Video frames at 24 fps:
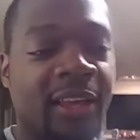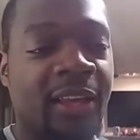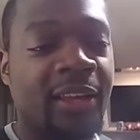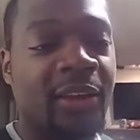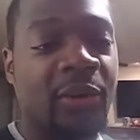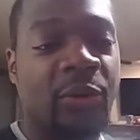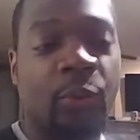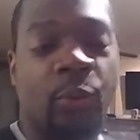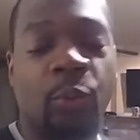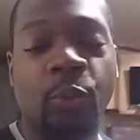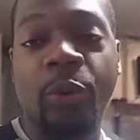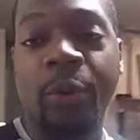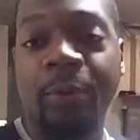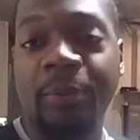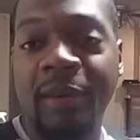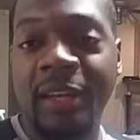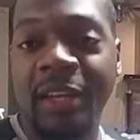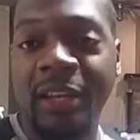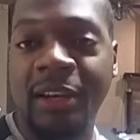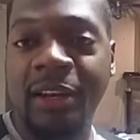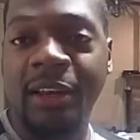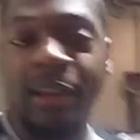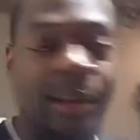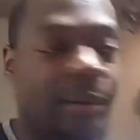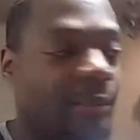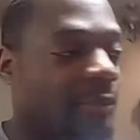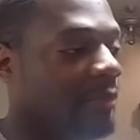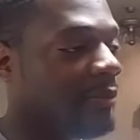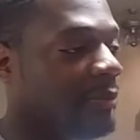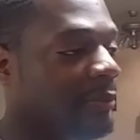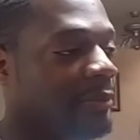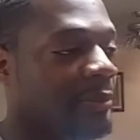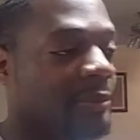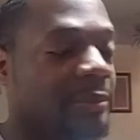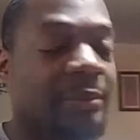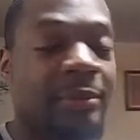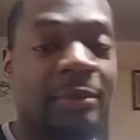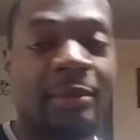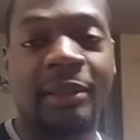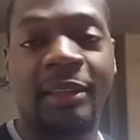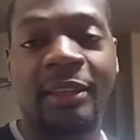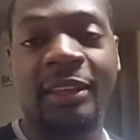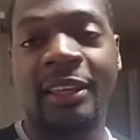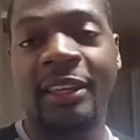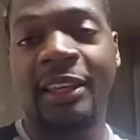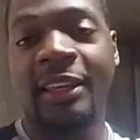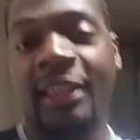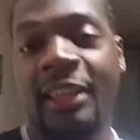whipping it up,
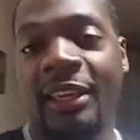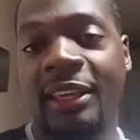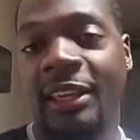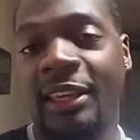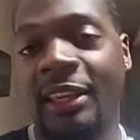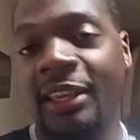getting